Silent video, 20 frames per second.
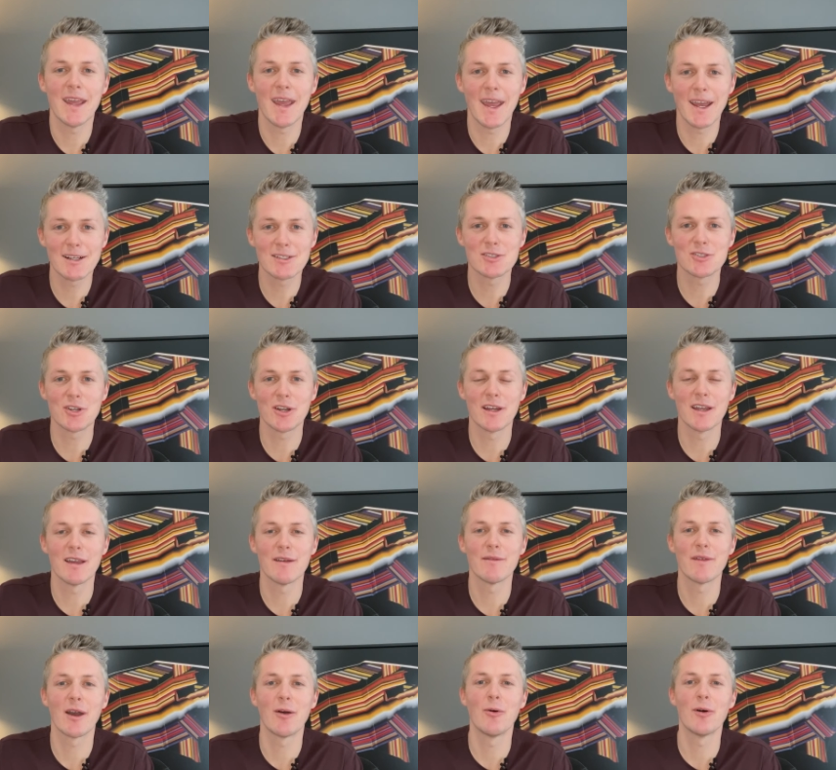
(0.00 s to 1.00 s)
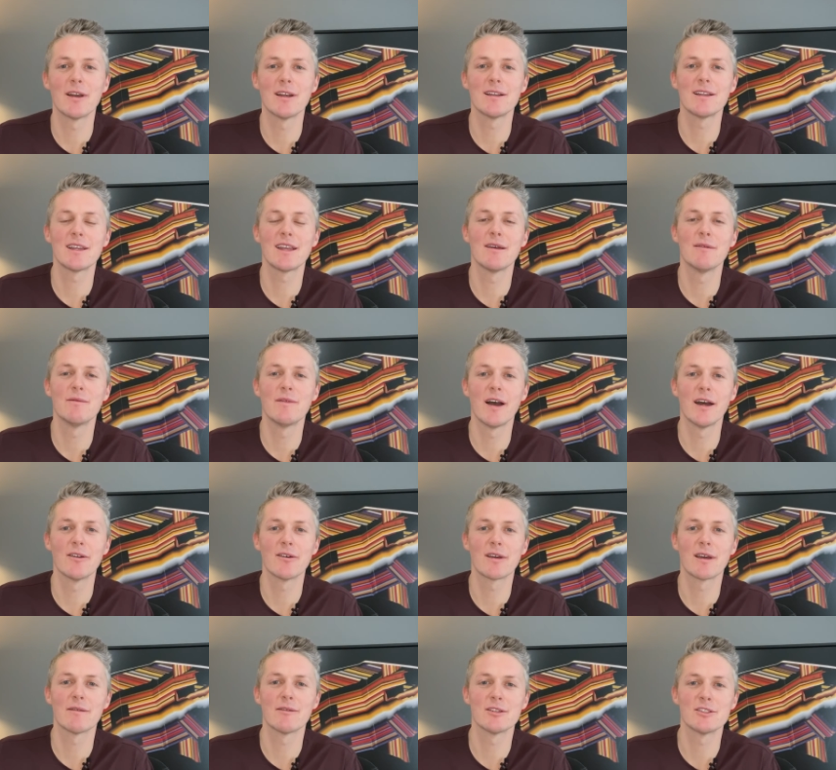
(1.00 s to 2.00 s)
extra if I wanted to get
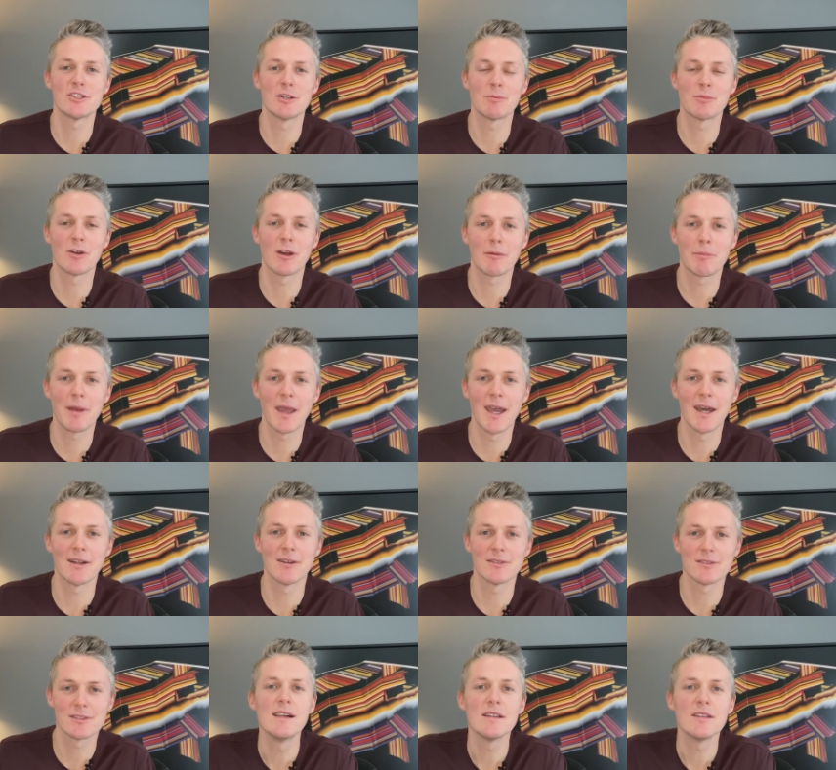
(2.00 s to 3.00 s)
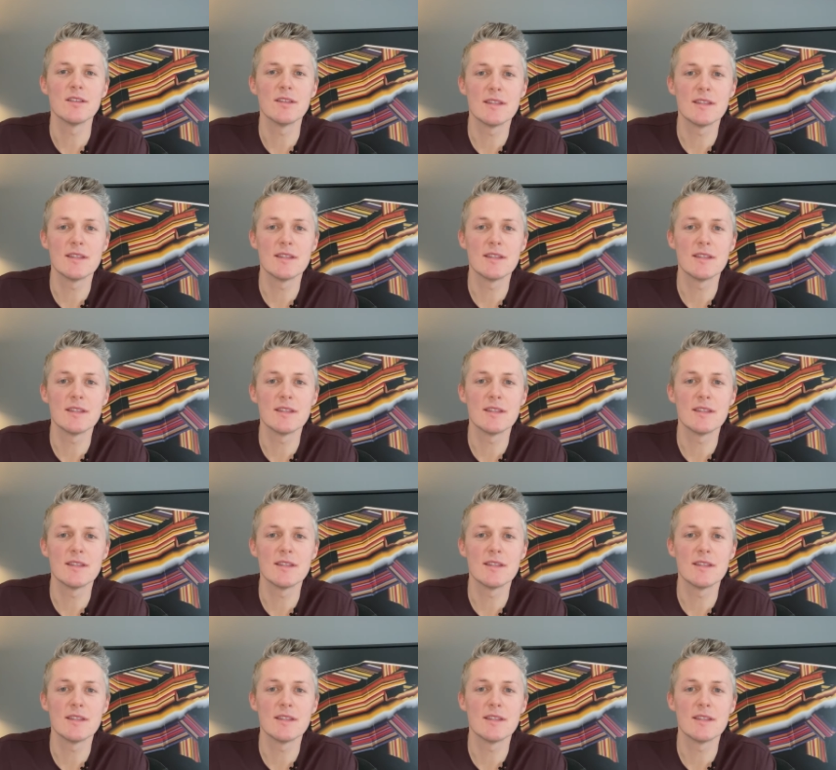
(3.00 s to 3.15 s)
vinyl covered Gyprock panels.